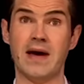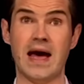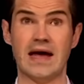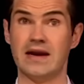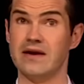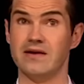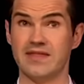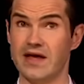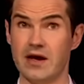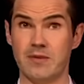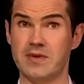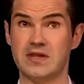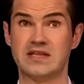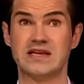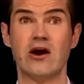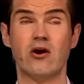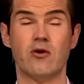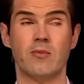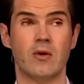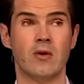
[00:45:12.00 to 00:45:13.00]
man, that'd be
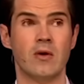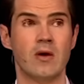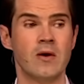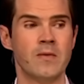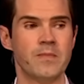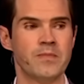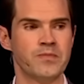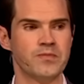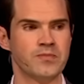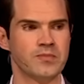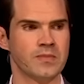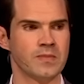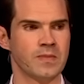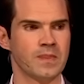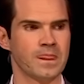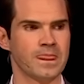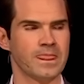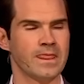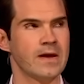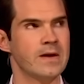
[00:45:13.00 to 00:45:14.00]
terrible.
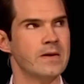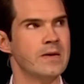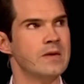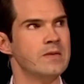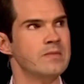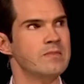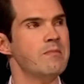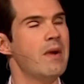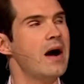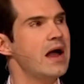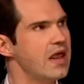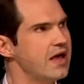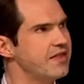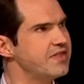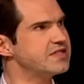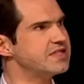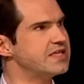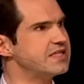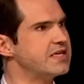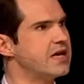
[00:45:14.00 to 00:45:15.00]
I like
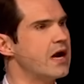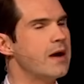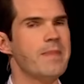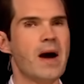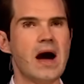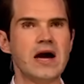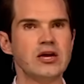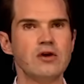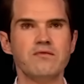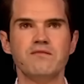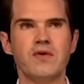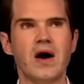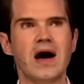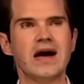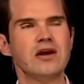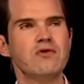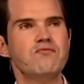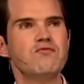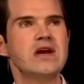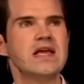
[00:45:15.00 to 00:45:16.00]
the 69, but I
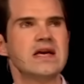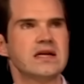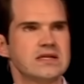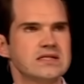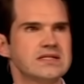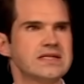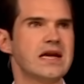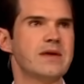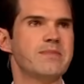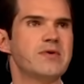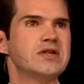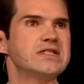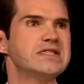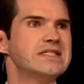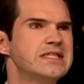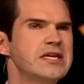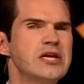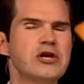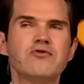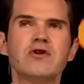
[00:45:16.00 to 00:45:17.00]
don't really understand it because
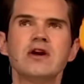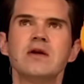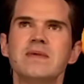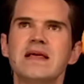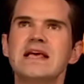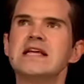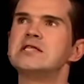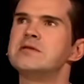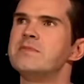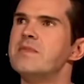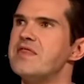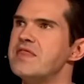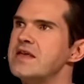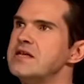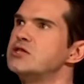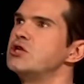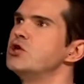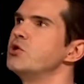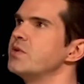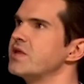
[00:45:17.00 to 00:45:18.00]
it's an incredibly intimate
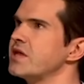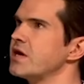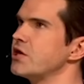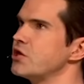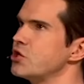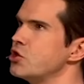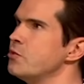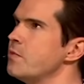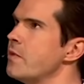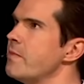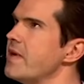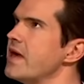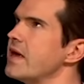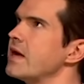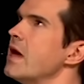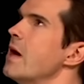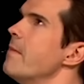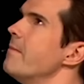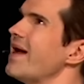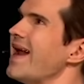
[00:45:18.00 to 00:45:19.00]
thing to do with another human
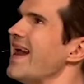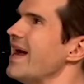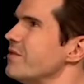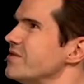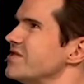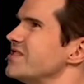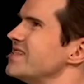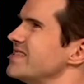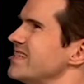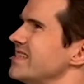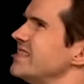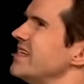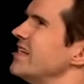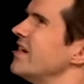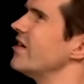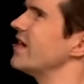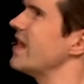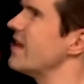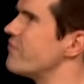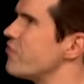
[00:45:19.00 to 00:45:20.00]
being. But how does the
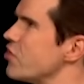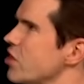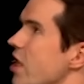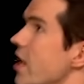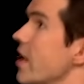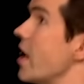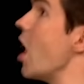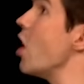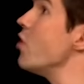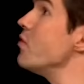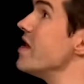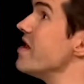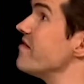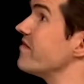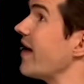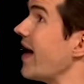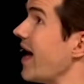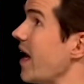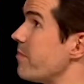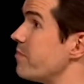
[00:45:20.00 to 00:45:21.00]
69 ever occur? It only
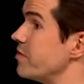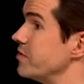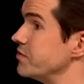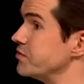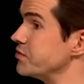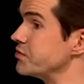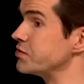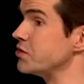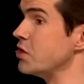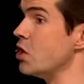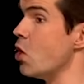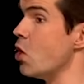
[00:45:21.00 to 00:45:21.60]
ever happens